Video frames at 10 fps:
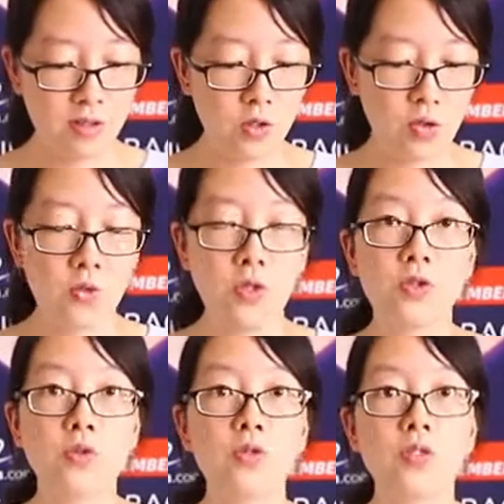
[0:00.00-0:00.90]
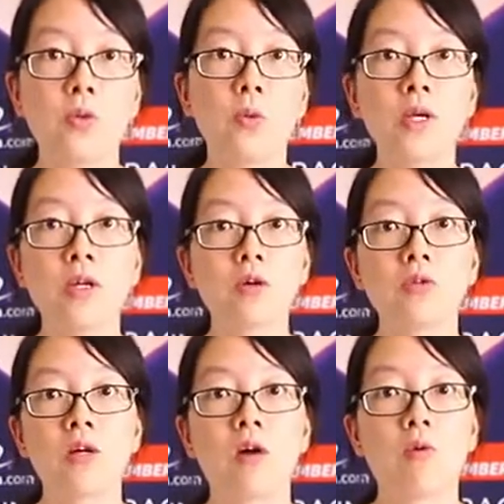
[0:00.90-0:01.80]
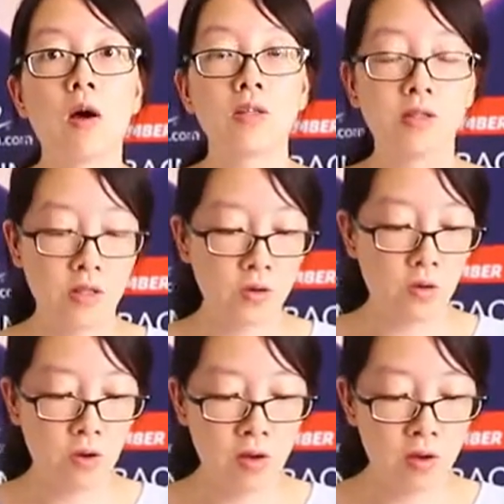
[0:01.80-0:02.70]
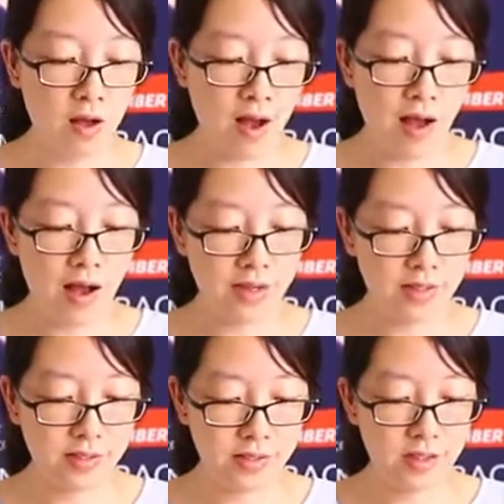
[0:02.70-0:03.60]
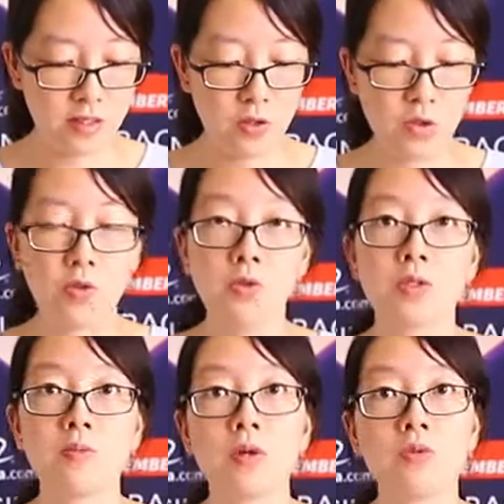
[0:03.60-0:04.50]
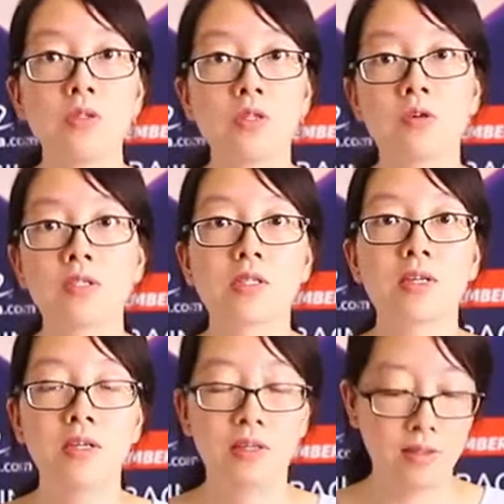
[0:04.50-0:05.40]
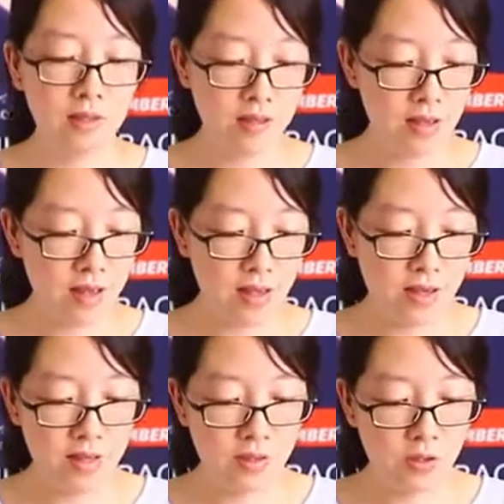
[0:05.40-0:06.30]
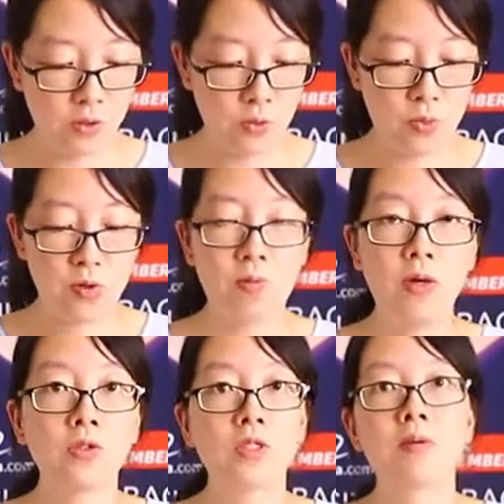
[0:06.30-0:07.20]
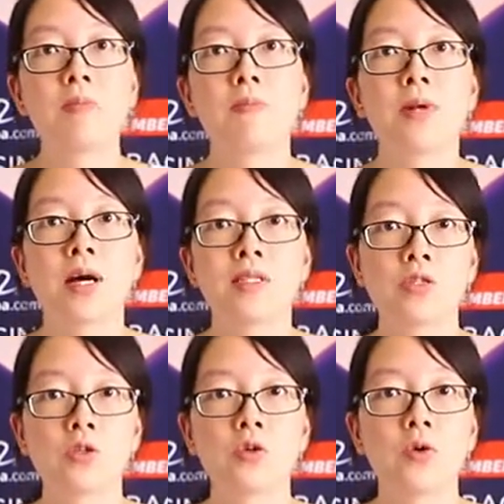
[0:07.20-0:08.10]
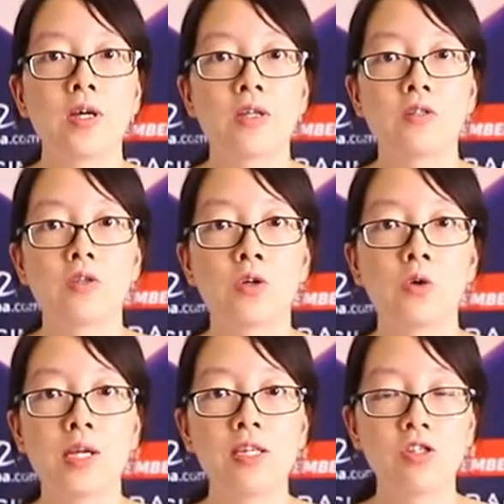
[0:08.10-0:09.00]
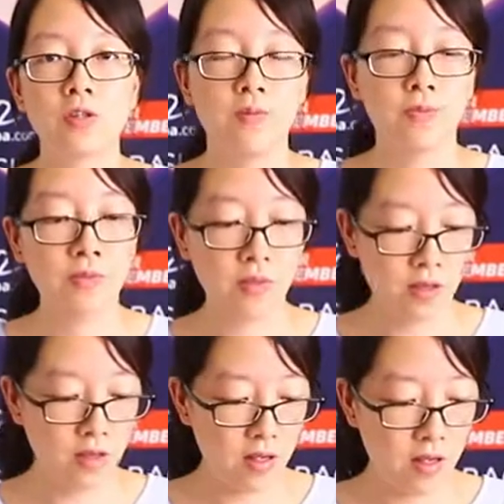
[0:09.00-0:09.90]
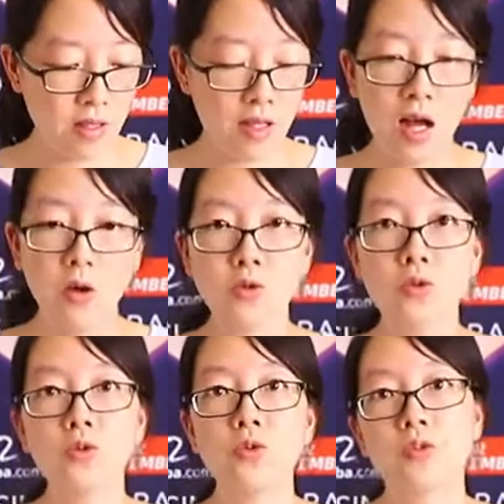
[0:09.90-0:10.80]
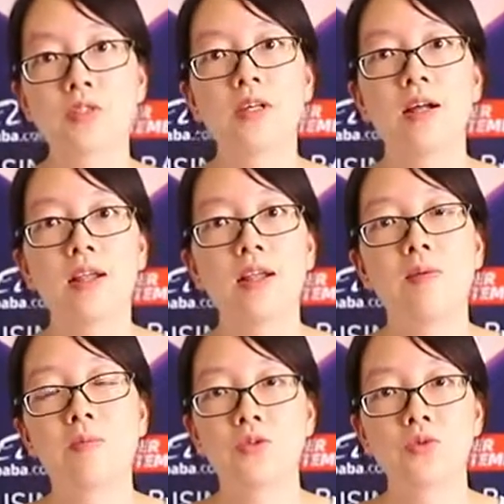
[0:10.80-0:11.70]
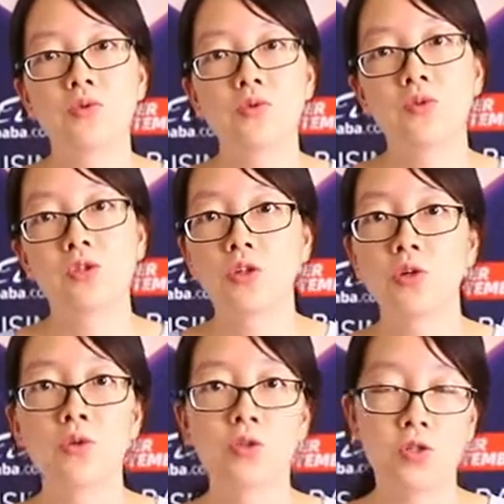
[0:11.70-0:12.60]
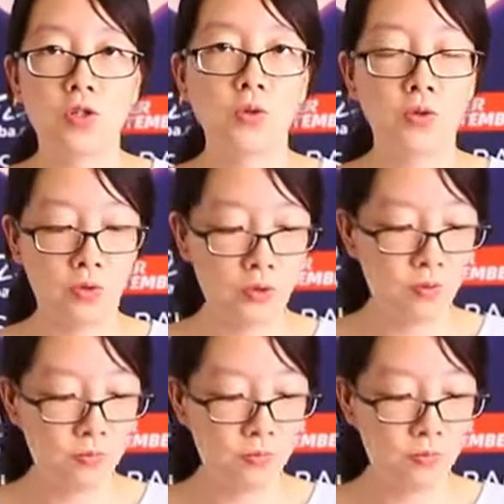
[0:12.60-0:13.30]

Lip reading: to reduce wrinkles around your eyes, to smooth your skin, and to promote blood circulation. And how to use? Let me to show you.